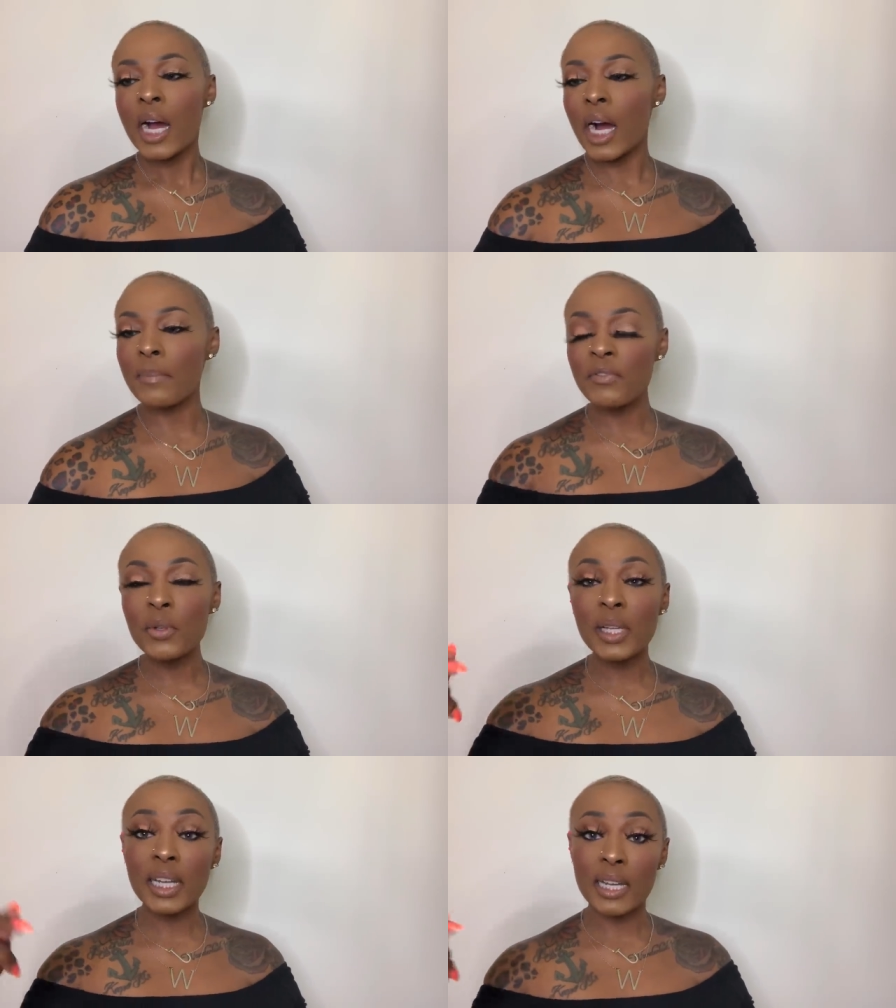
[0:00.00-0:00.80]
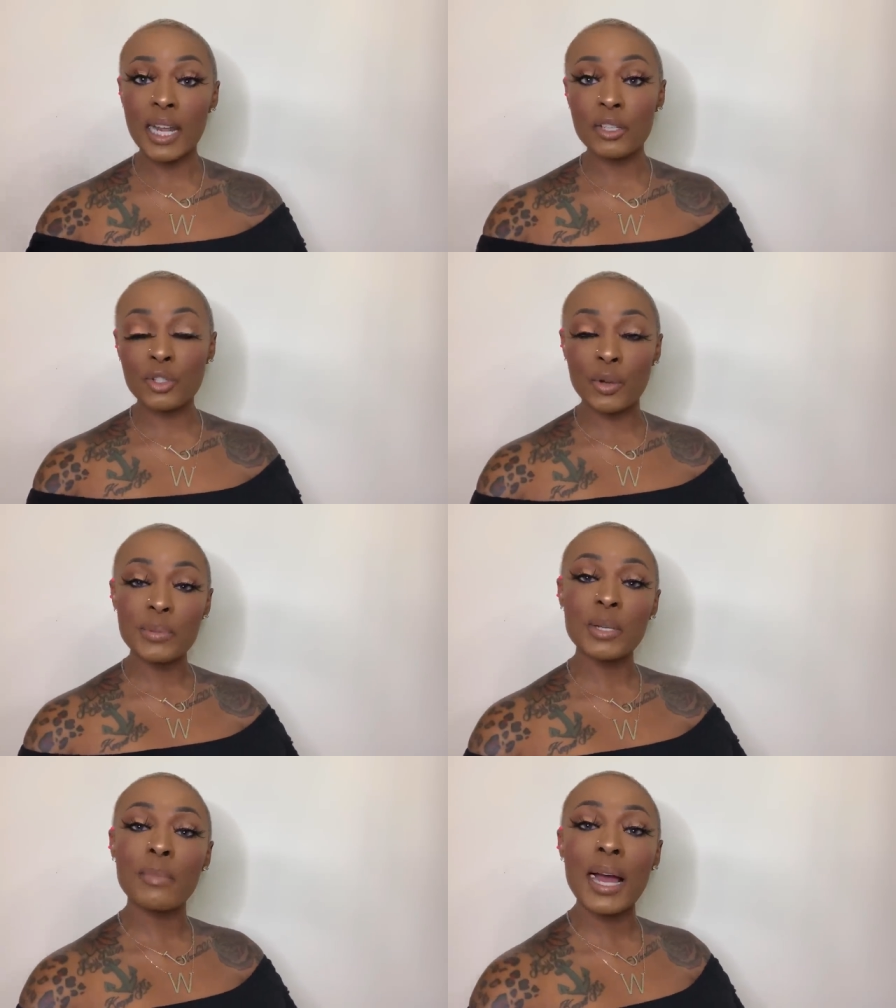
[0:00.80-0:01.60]
Um, if you look in that
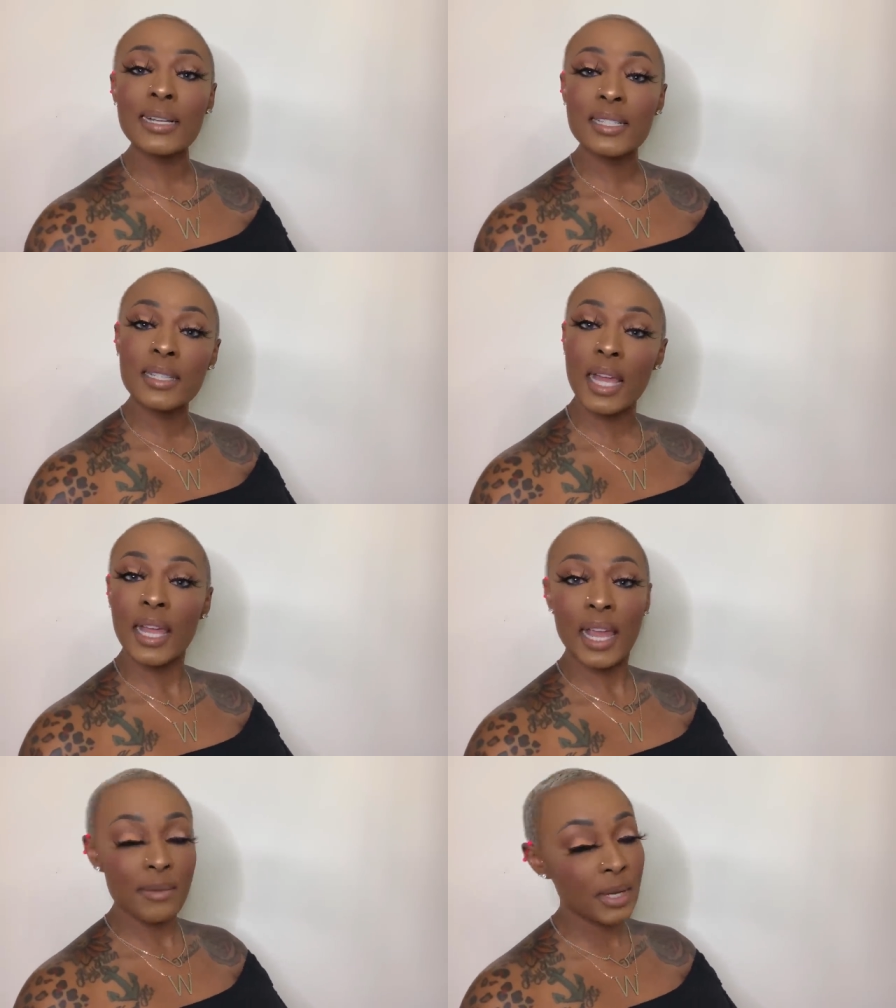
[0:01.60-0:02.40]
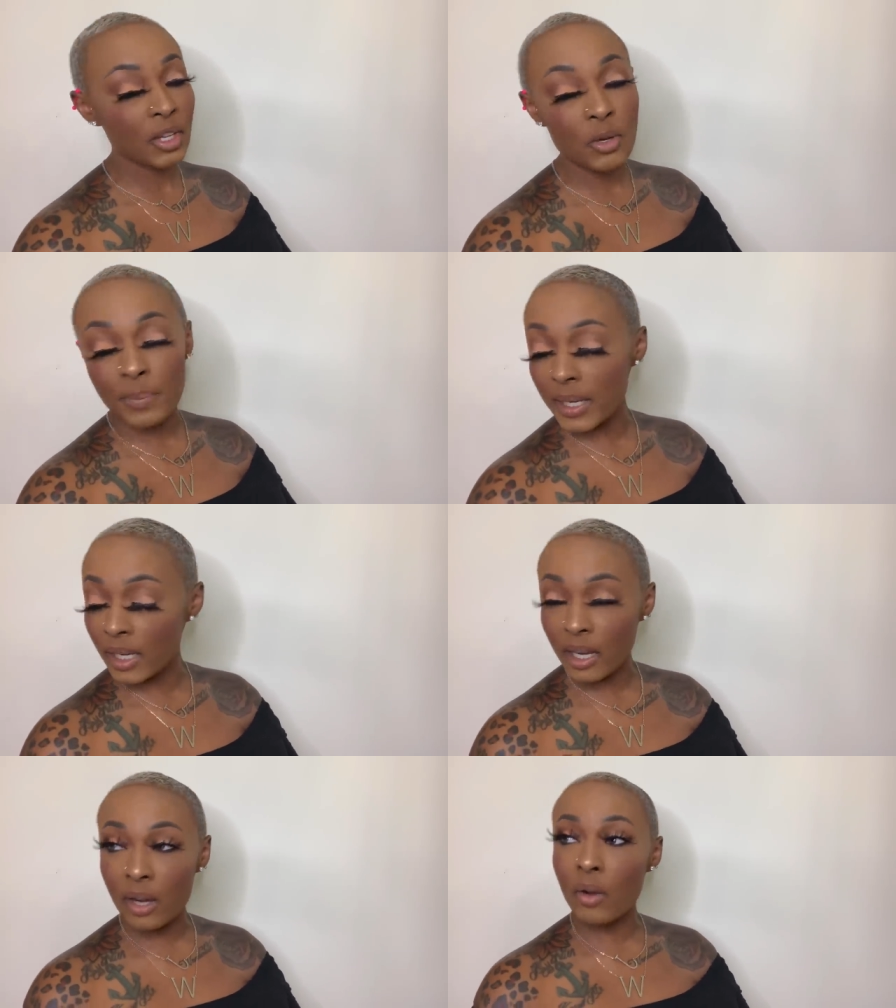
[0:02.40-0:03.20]
description box, they gave me a coupon
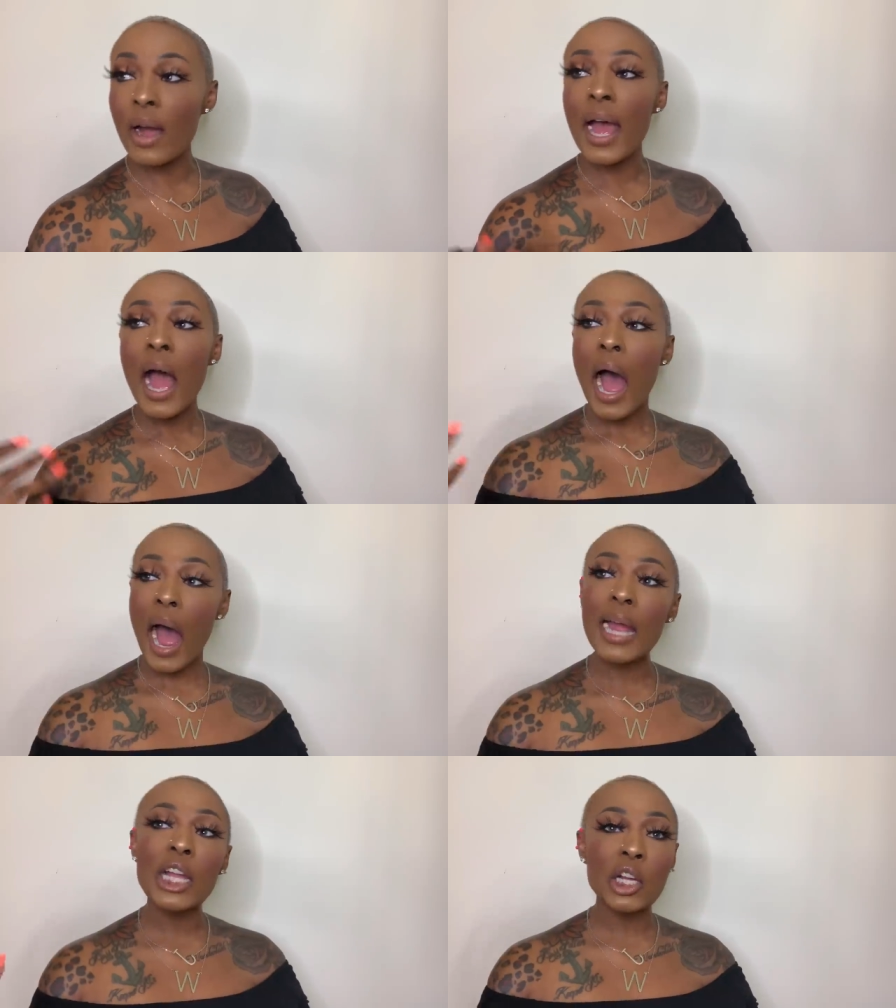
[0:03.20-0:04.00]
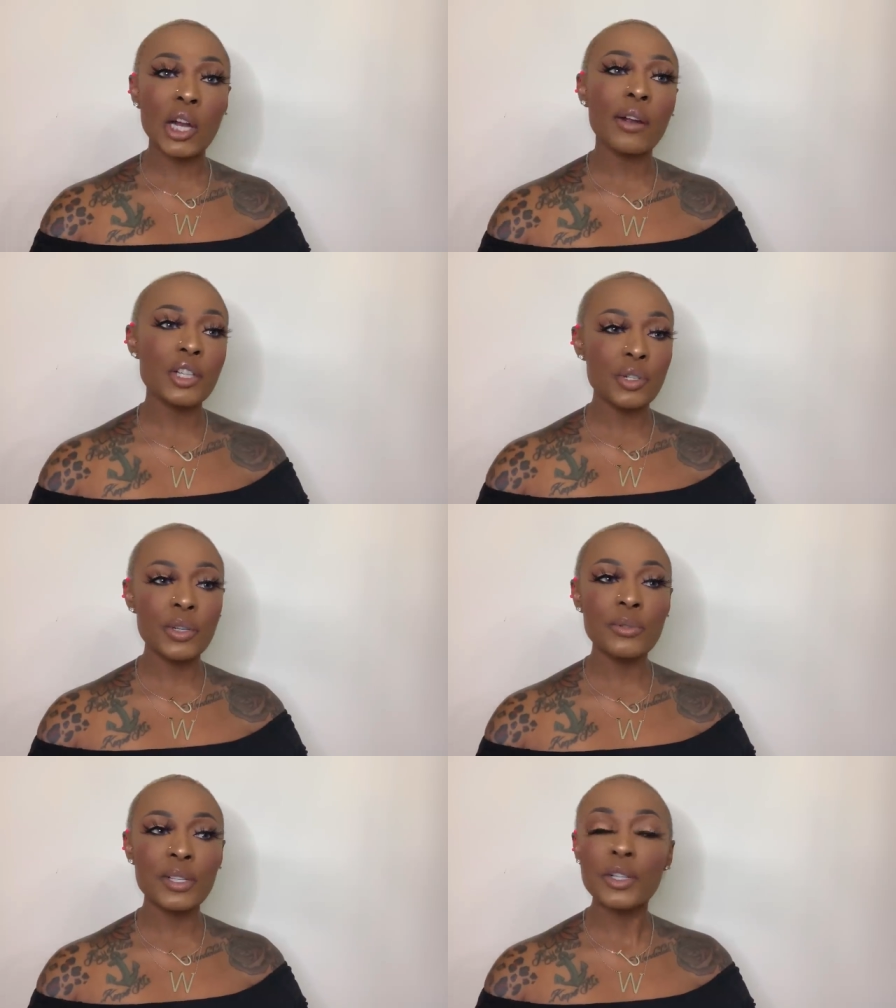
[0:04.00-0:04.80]
code. I encourage you to
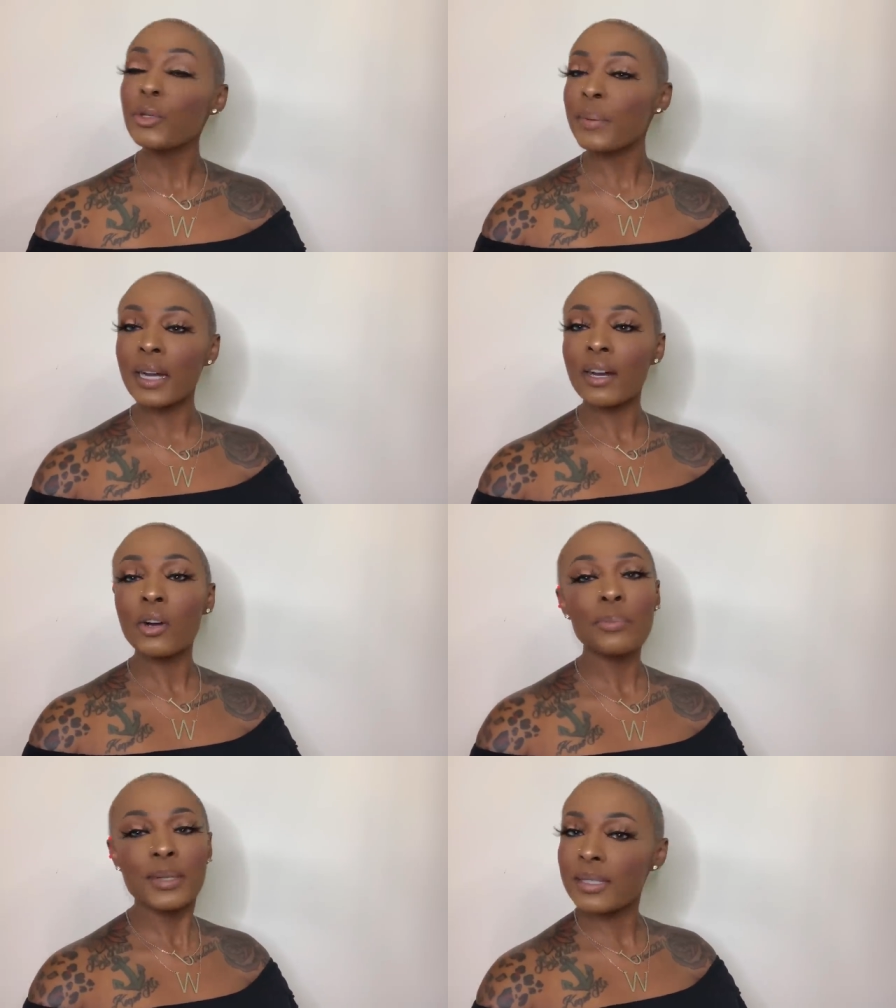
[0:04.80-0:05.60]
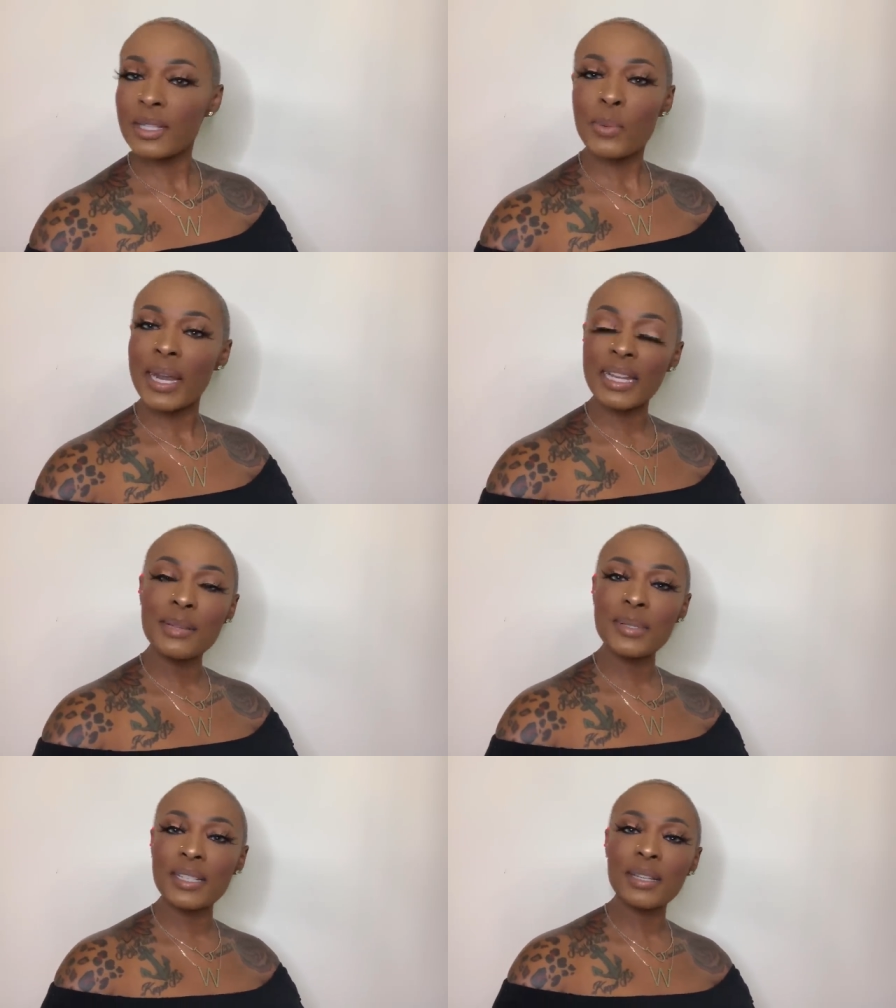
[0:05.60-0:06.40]
use the coupon code because that's why they
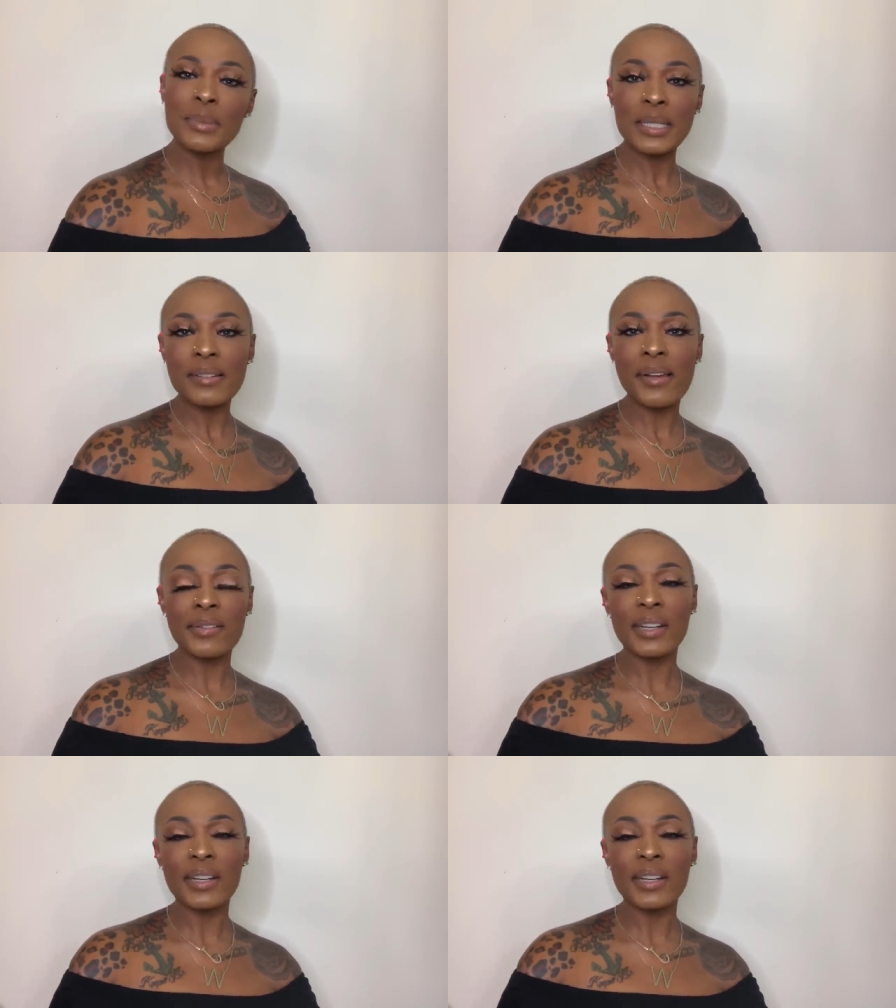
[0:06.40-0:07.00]
keep sending me stuff.